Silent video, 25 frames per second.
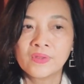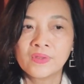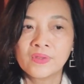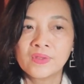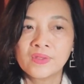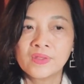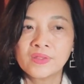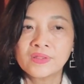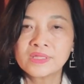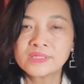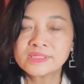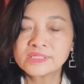
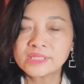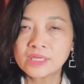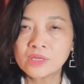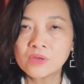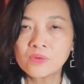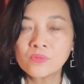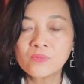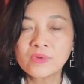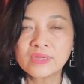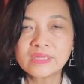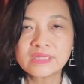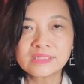The
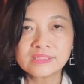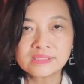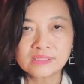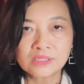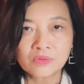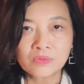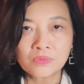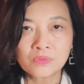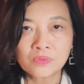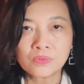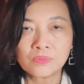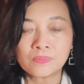second one is a
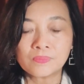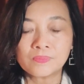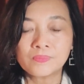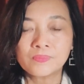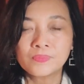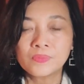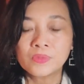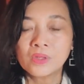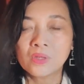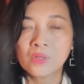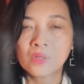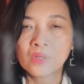group
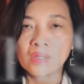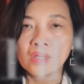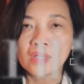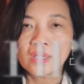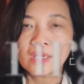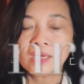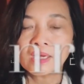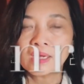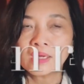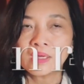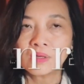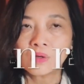
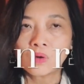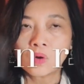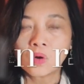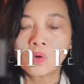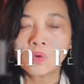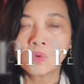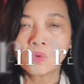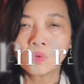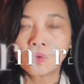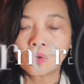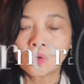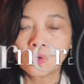
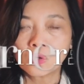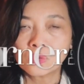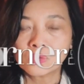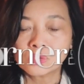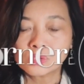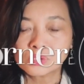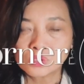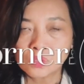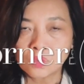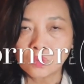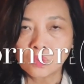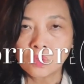called
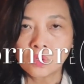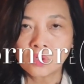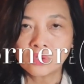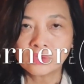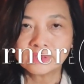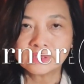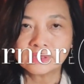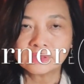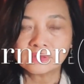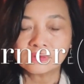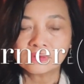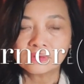Stone
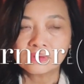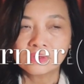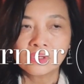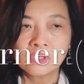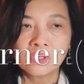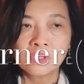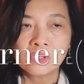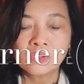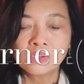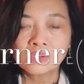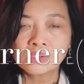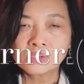Corner.
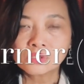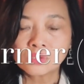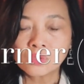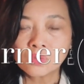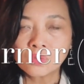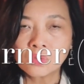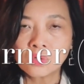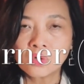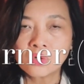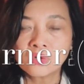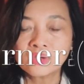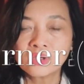
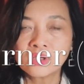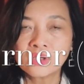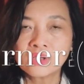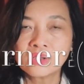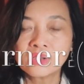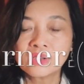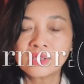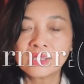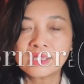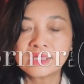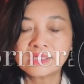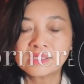Stone
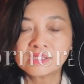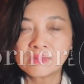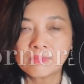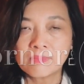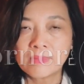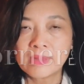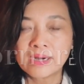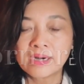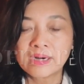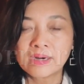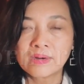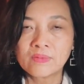Corner is a
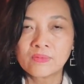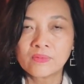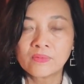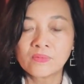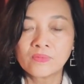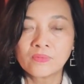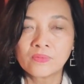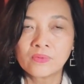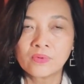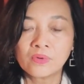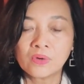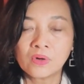matter
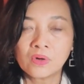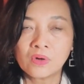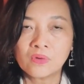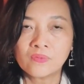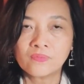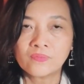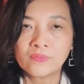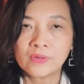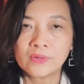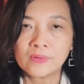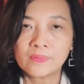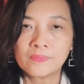
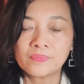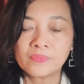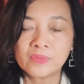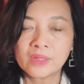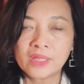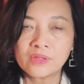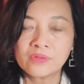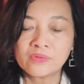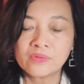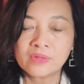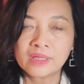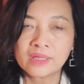of
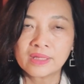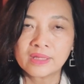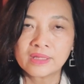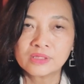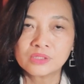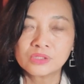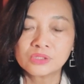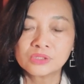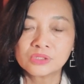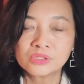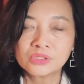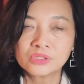
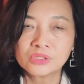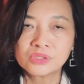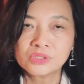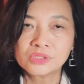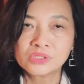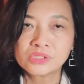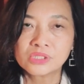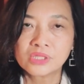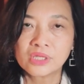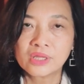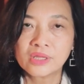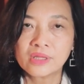
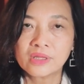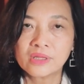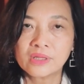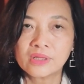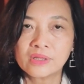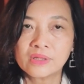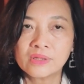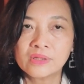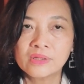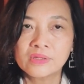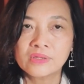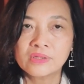educators,
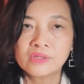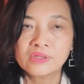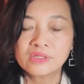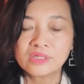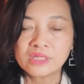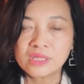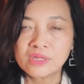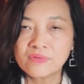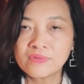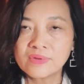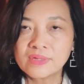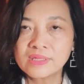
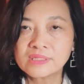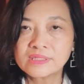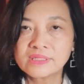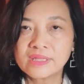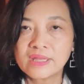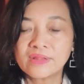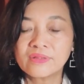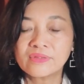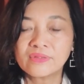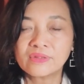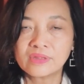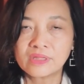theories,
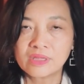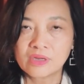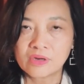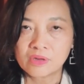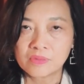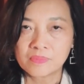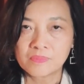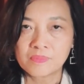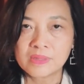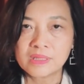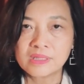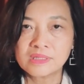and
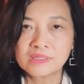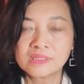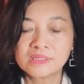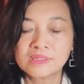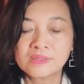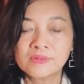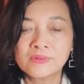therapies